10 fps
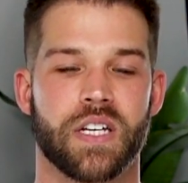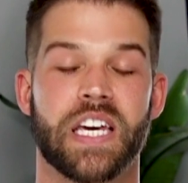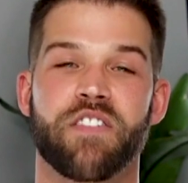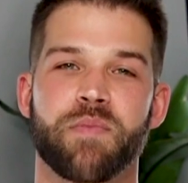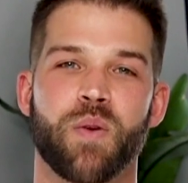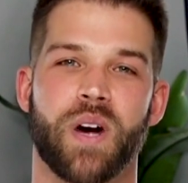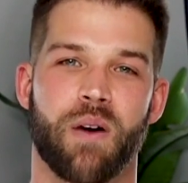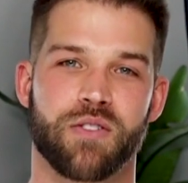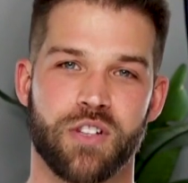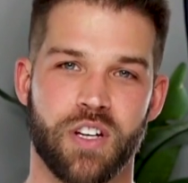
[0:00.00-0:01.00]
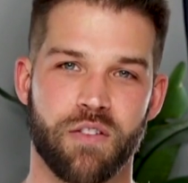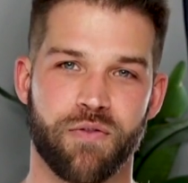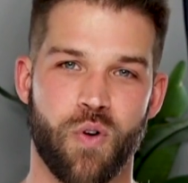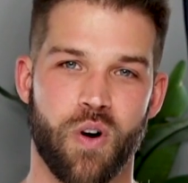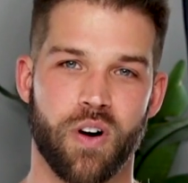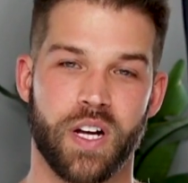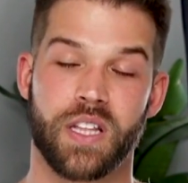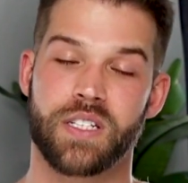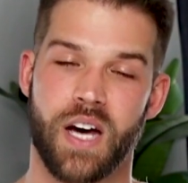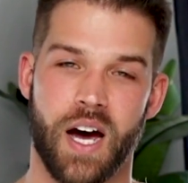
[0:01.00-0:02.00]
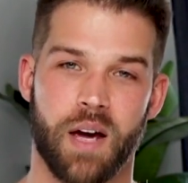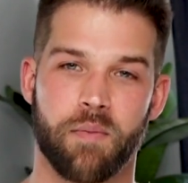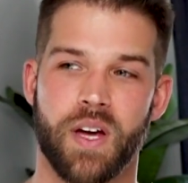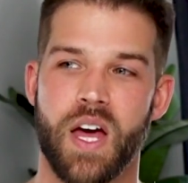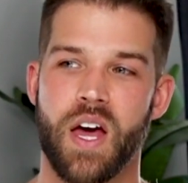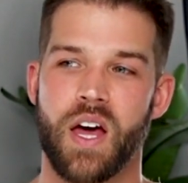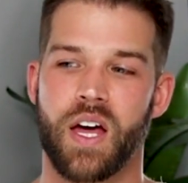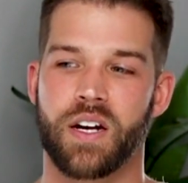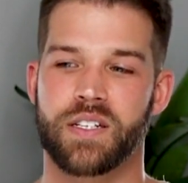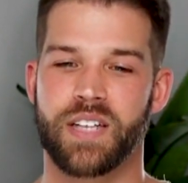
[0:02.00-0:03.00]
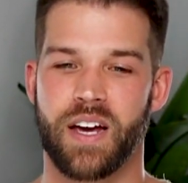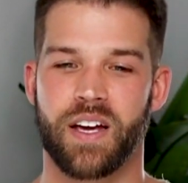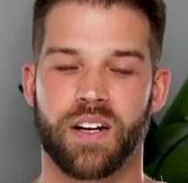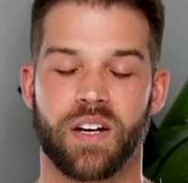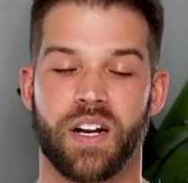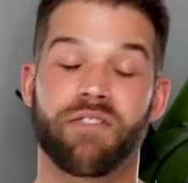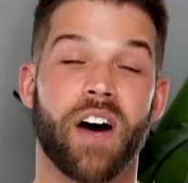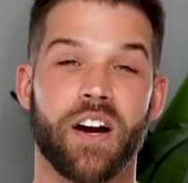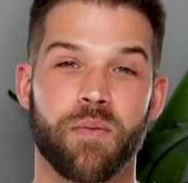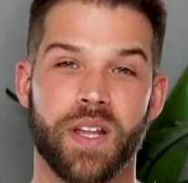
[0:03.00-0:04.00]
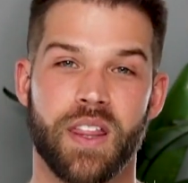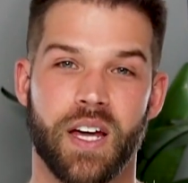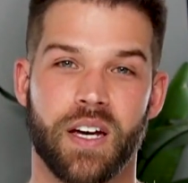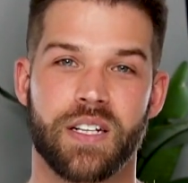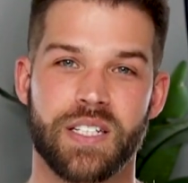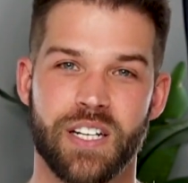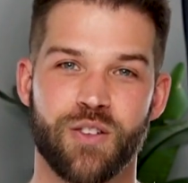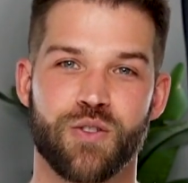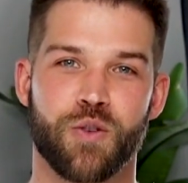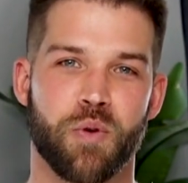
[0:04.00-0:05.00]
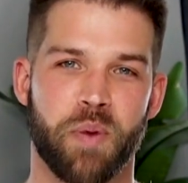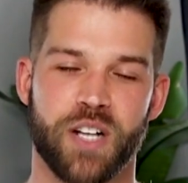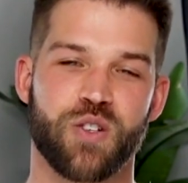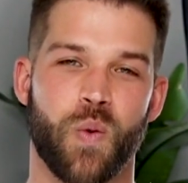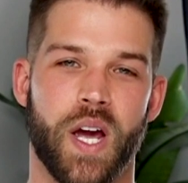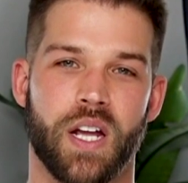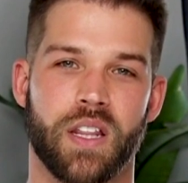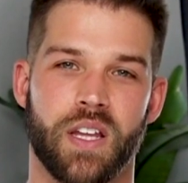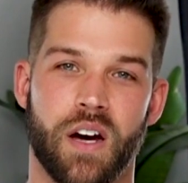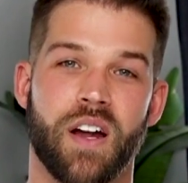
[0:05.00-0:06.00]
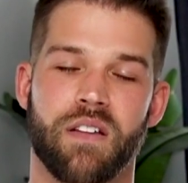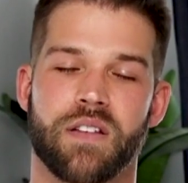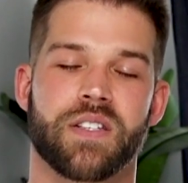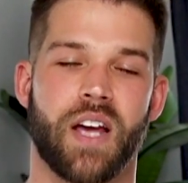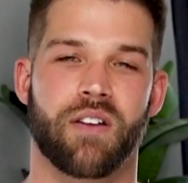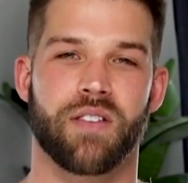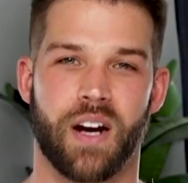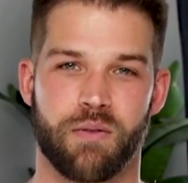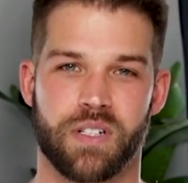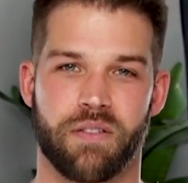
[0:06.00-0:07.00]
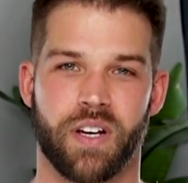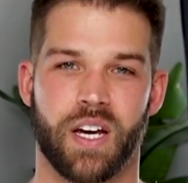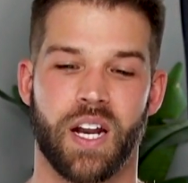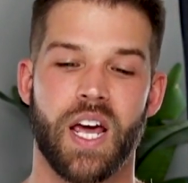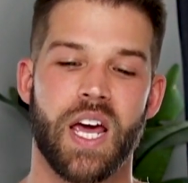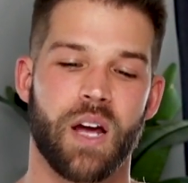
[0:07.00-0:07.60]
give me what I was looking for at the time, in an environment that continued to perpetuate the unhealthy cycle that I was living in.